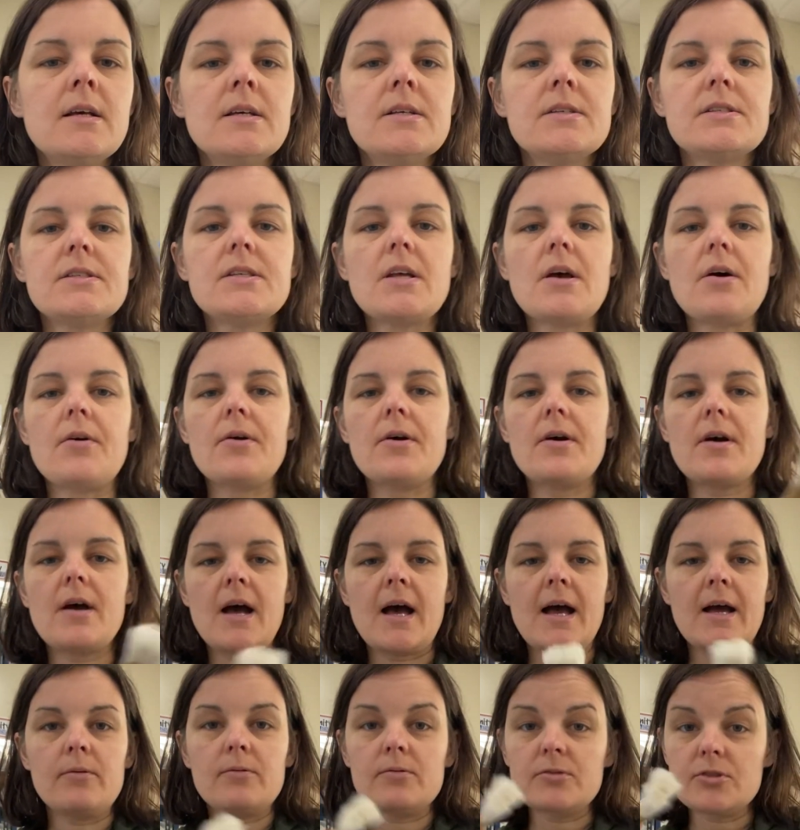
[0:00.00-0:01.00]
So
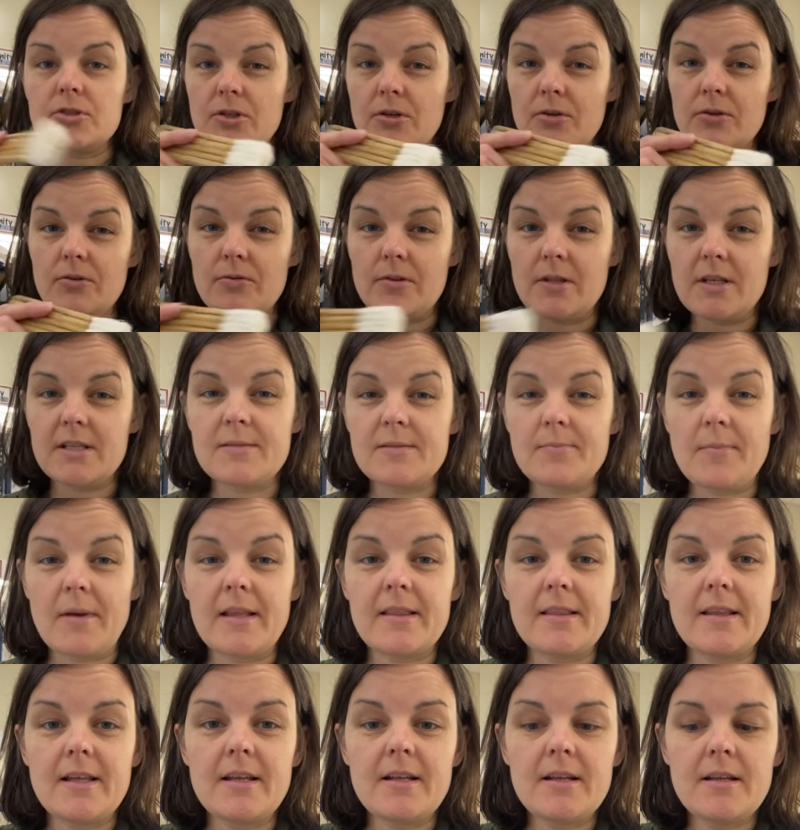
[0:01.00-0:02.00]
I will show you this
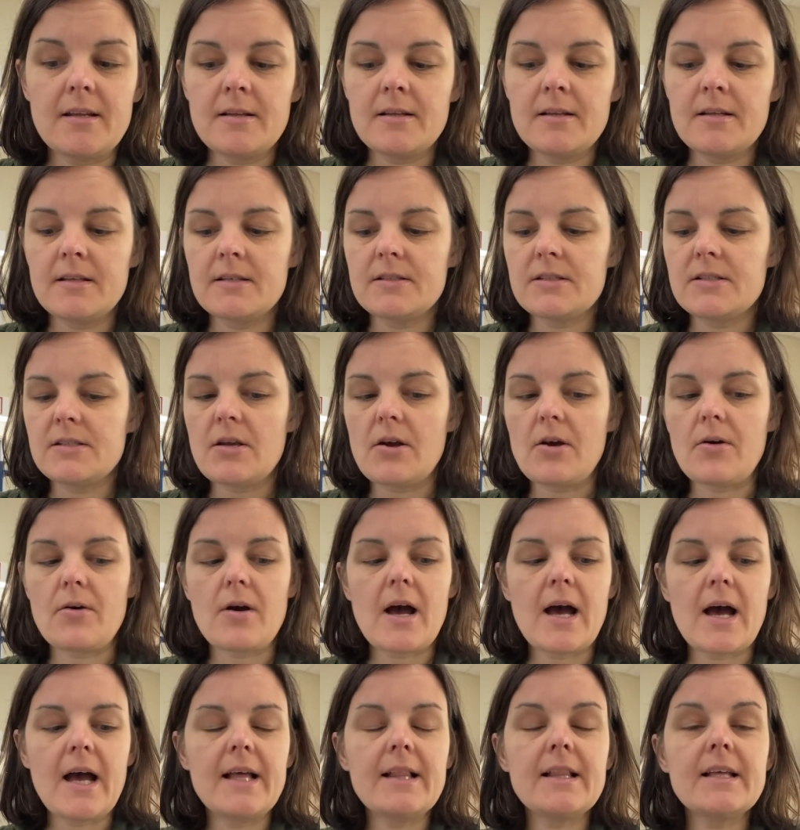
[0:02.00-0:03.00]
method. So
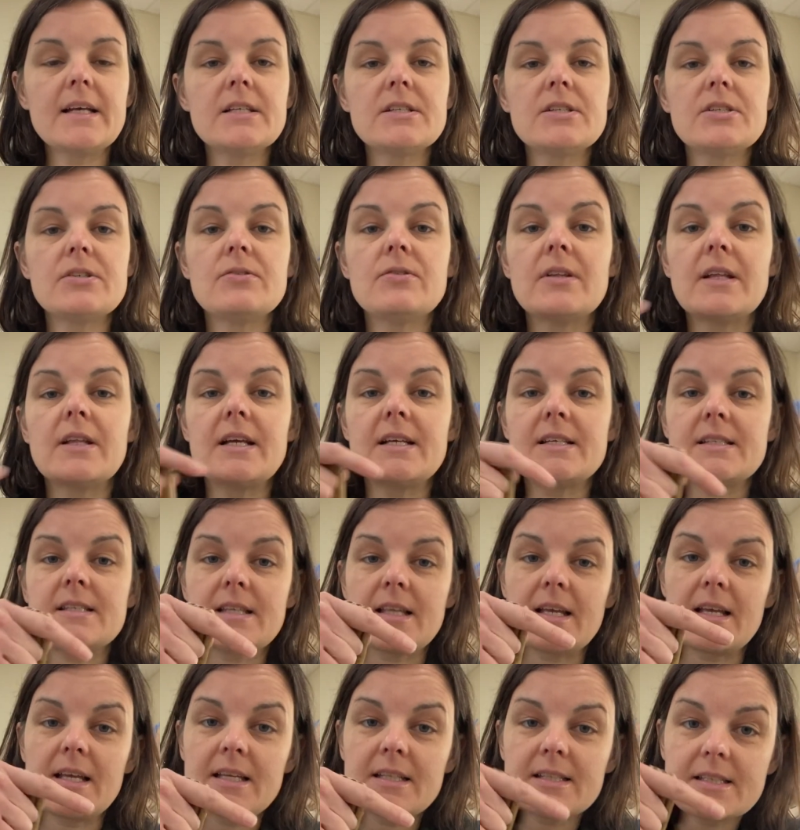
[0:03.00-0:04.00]
I like to glaze
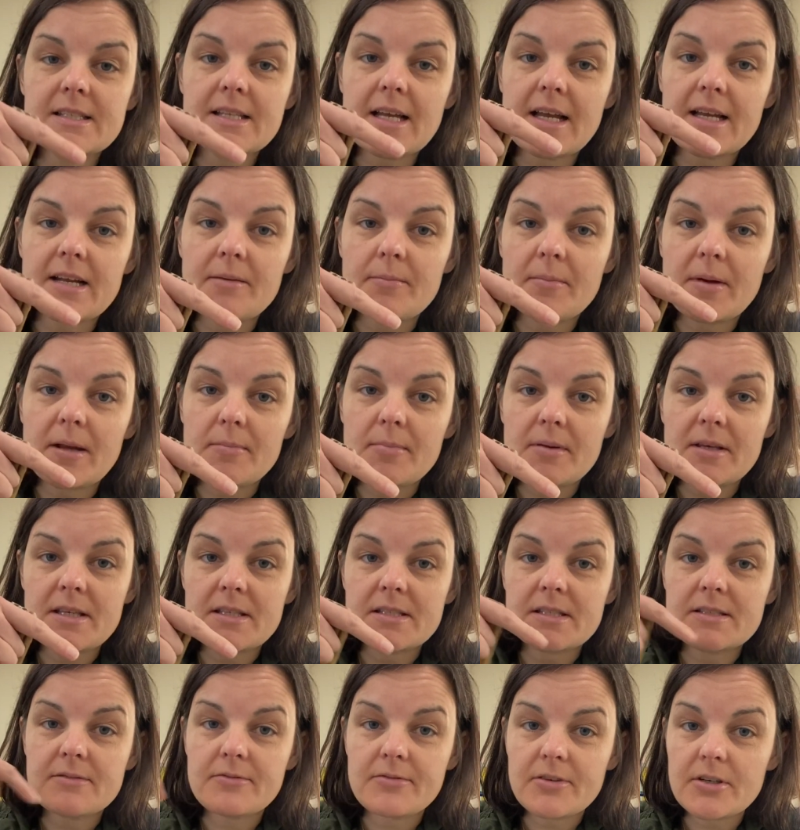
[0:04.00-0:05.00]
the inside of my
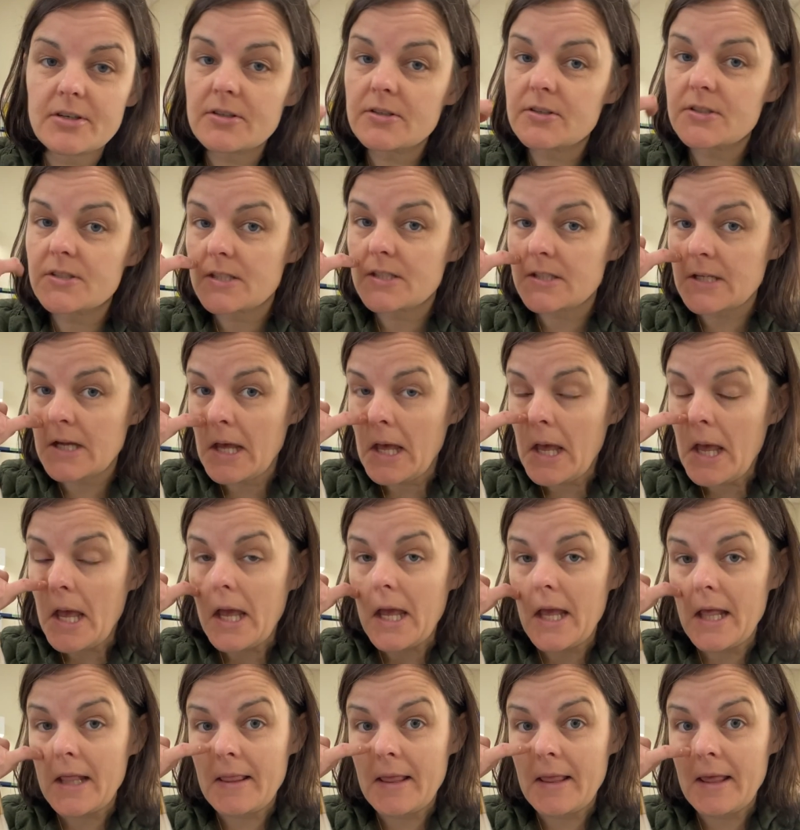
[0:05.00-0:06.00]
piece first
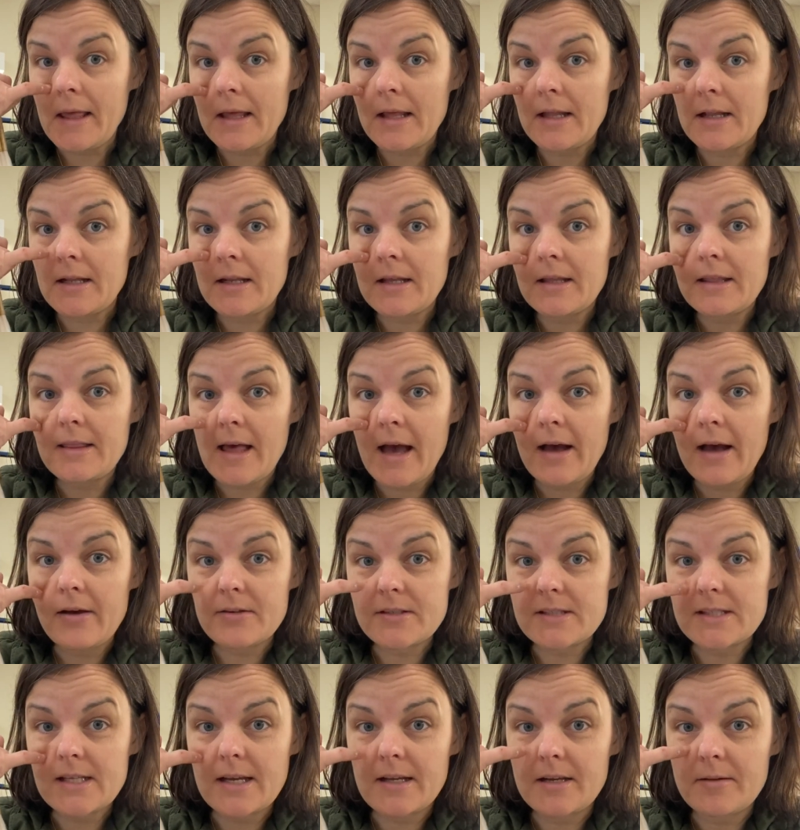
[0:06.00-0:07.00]
and then the
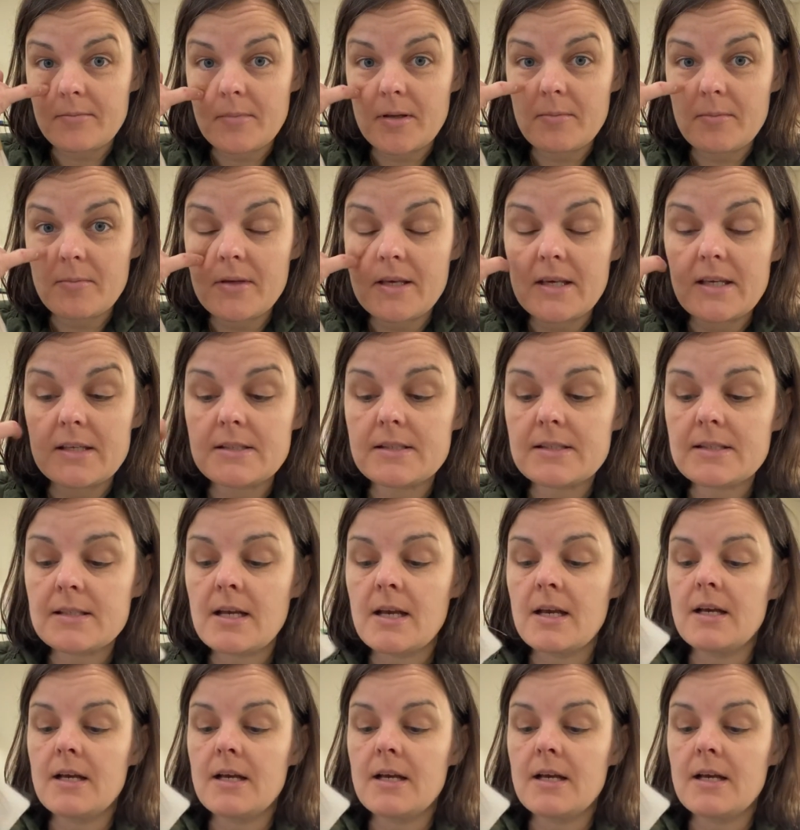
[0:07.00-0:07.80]
outside of my piece.